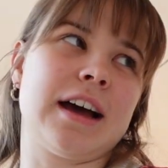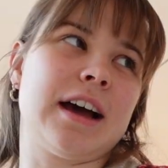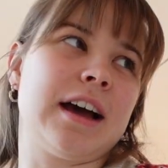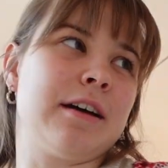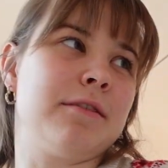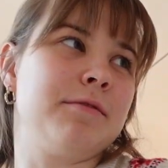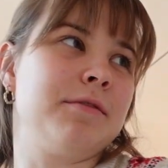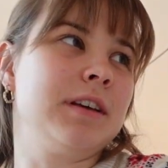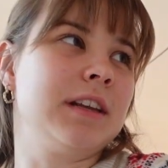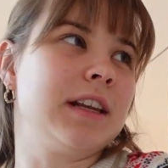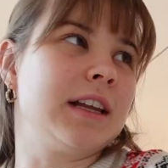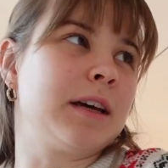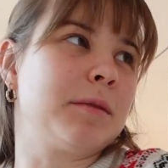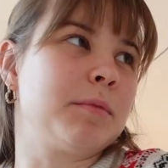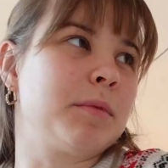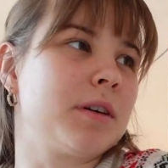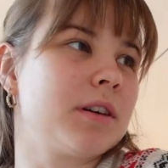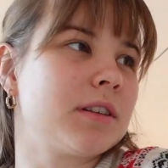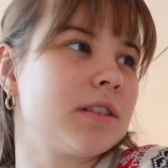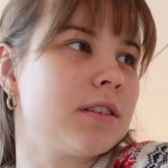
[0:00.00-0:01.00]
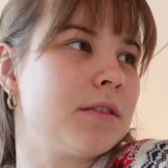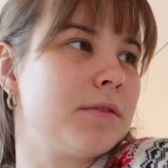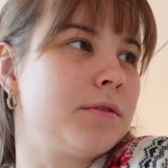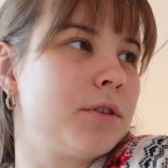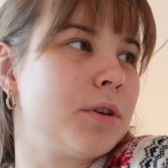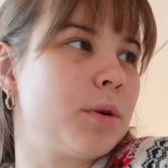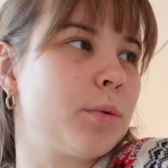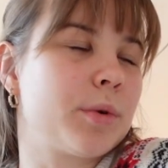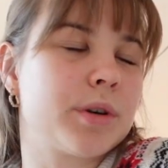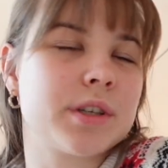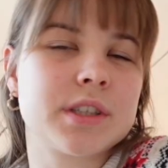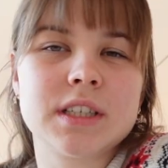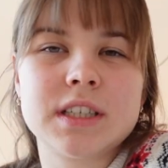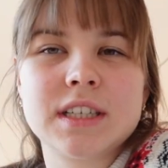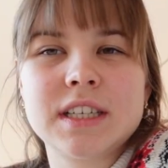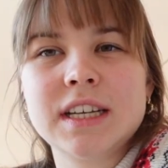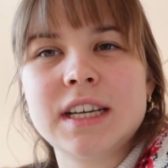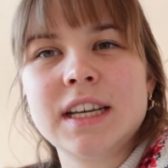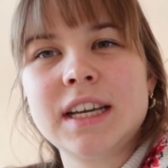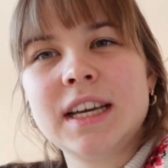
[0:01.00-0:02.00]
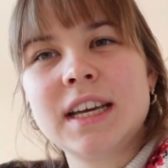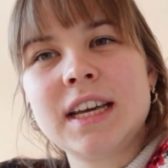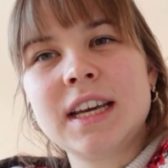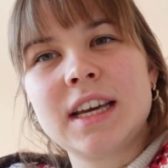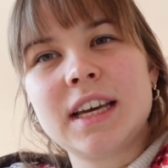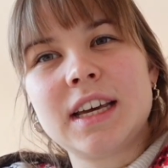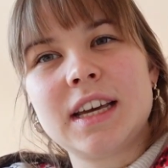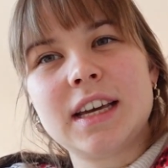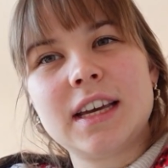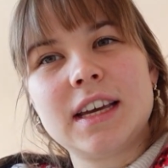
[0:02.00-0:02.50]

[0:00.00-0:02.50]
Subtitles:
I feel like because of university